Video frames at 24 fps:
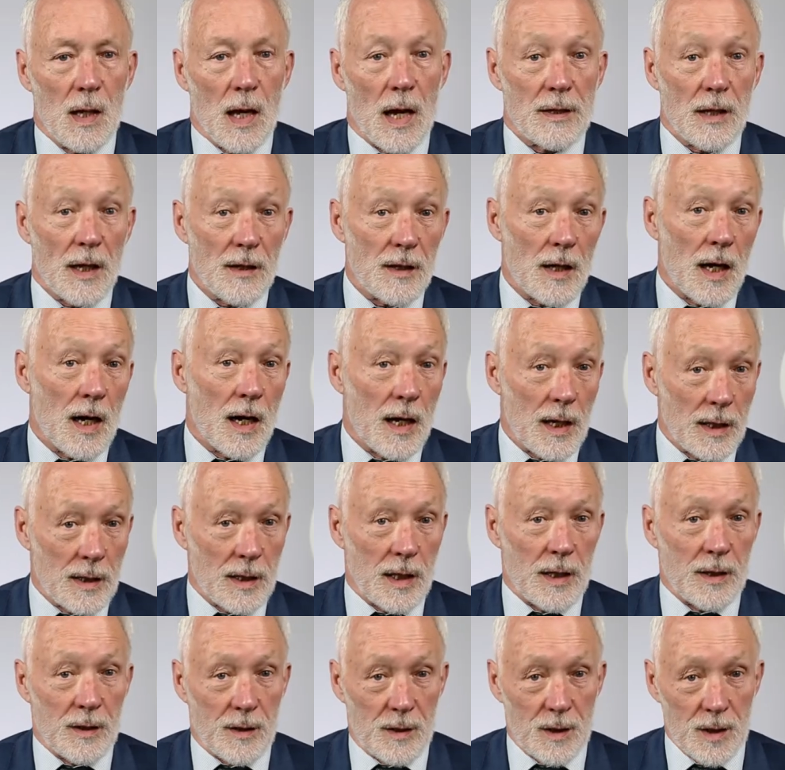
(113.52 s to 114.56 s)
Another
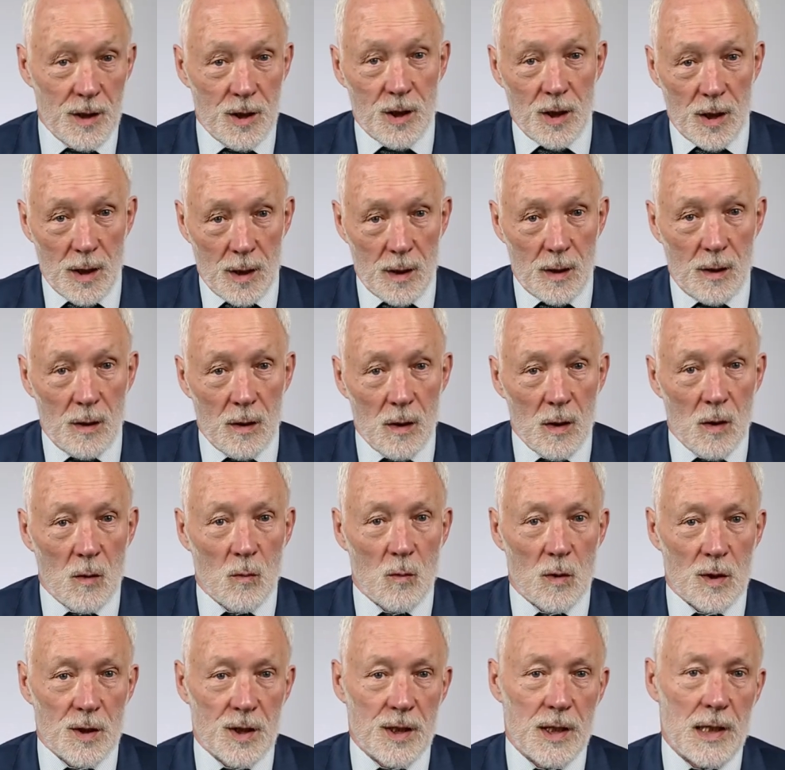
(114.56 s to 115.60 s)
highlight this year
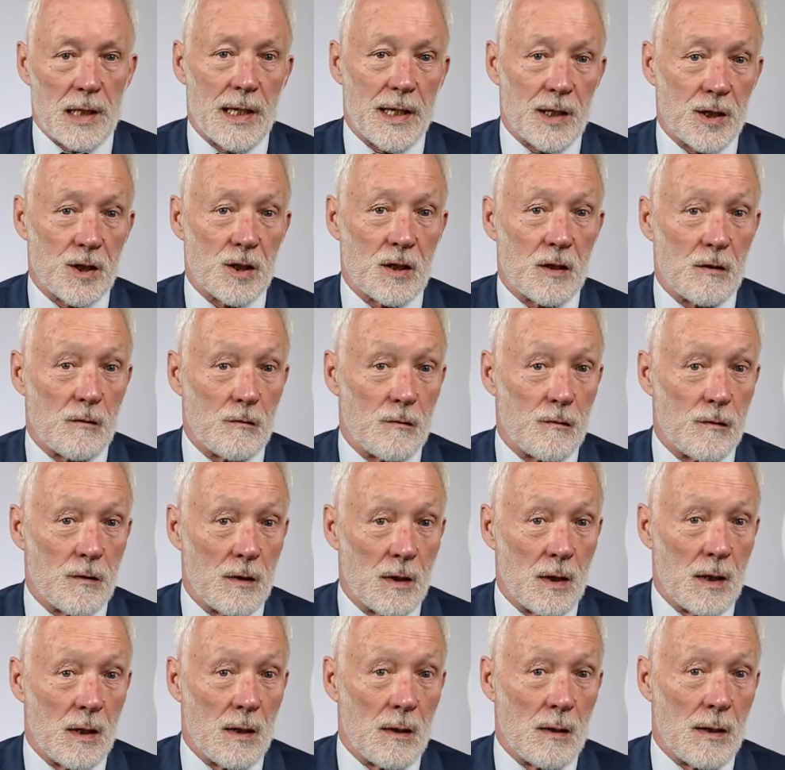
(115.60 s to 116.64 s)
was the election of
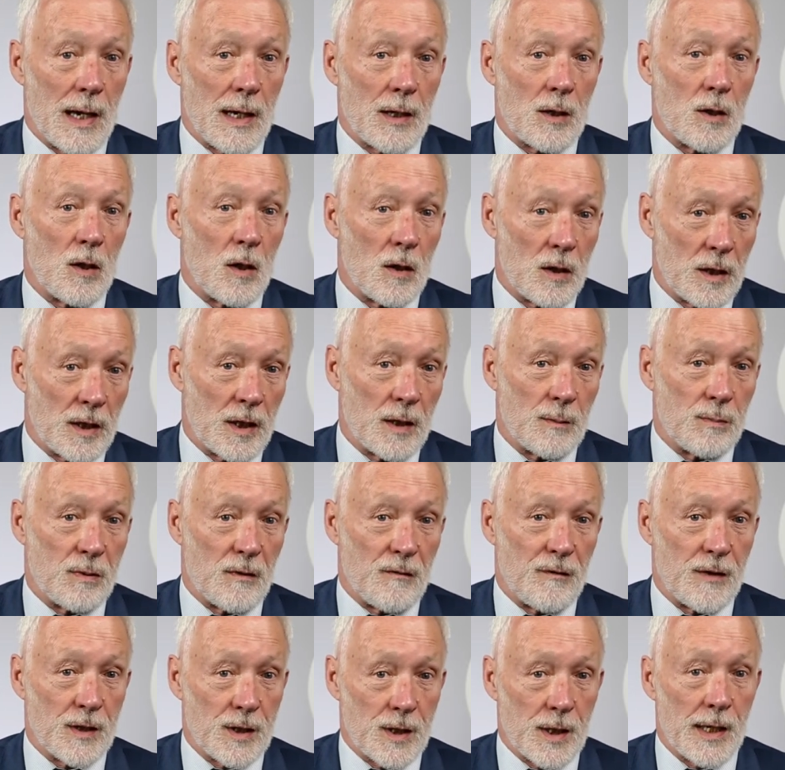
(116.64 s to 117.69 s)
our colleague
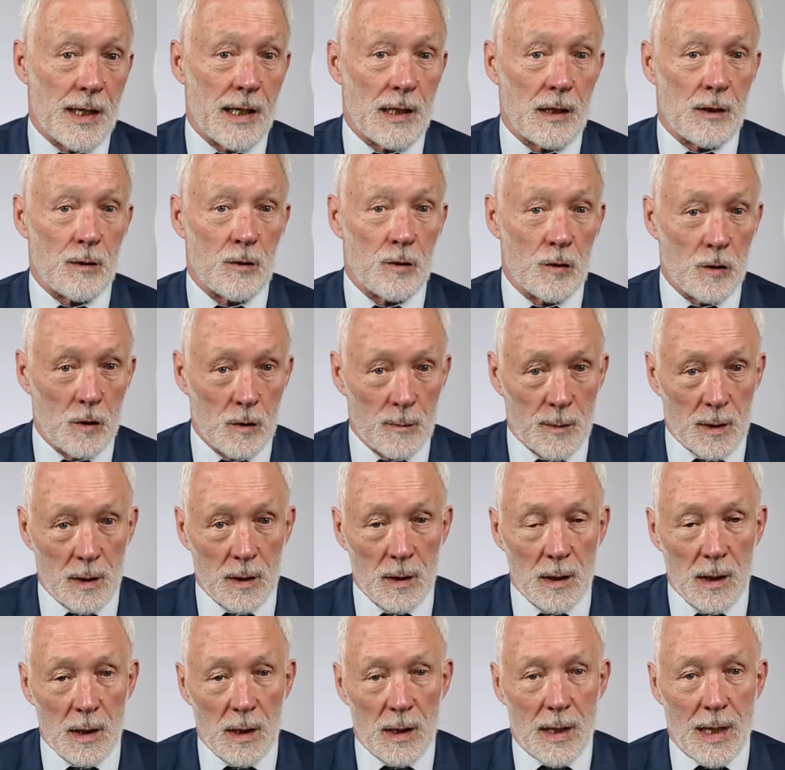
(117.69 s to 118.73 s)
Professor Helen
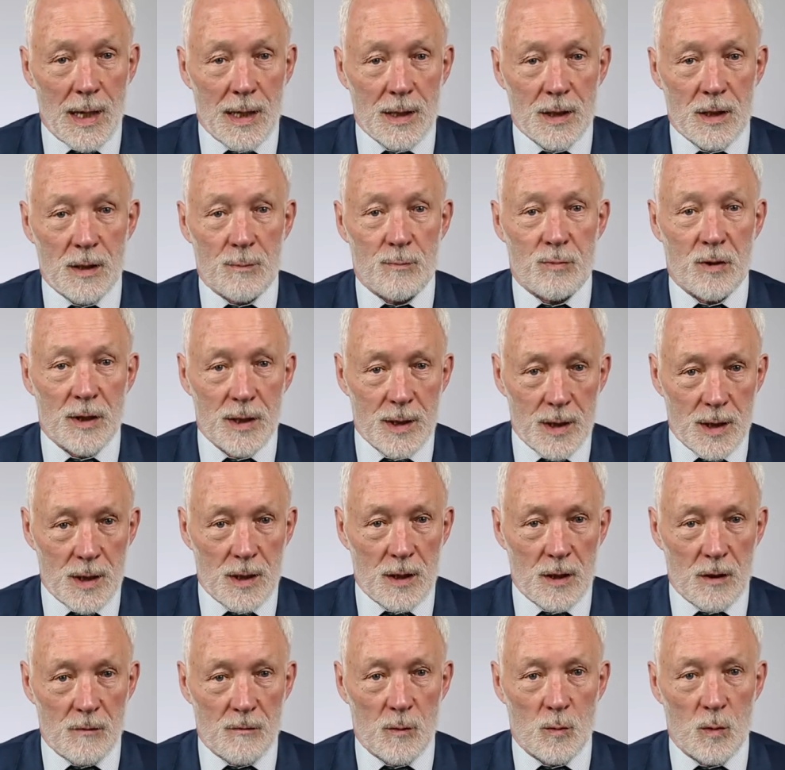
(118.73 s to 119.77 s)
Herman as the
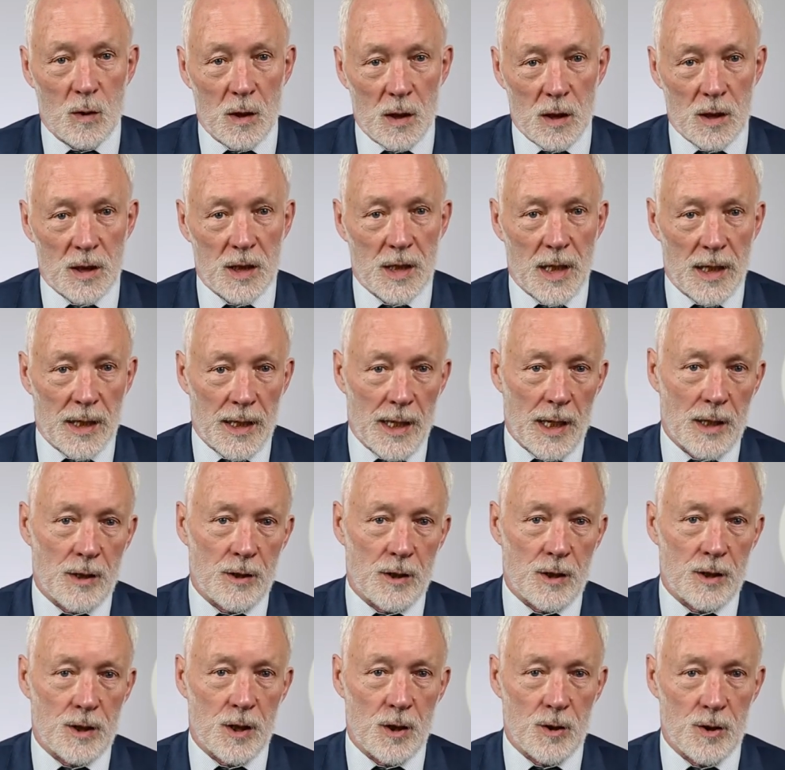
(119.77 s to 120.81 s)
President of the World
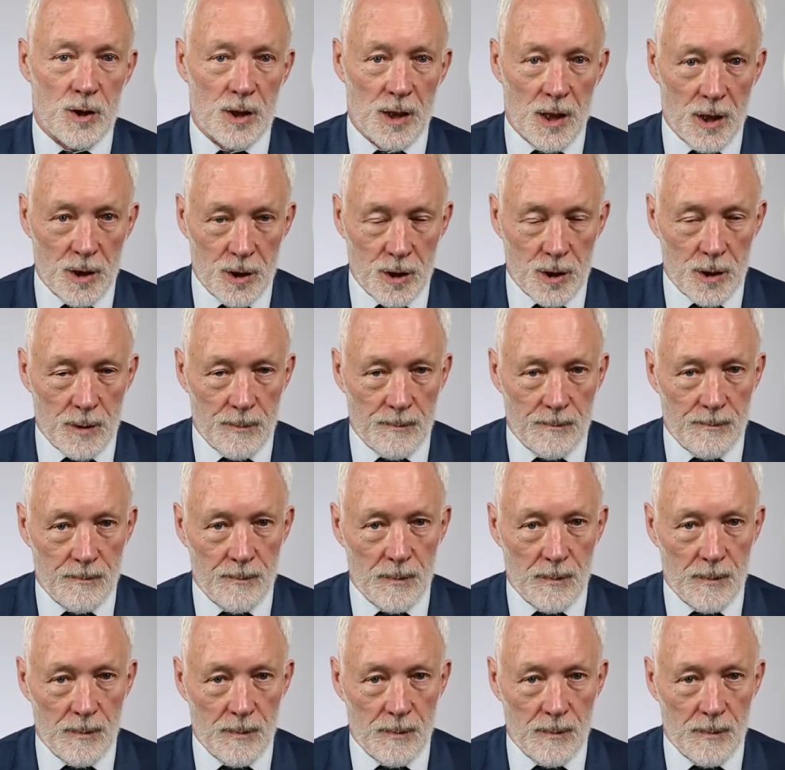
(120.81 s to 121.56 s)
Psychiatric Association.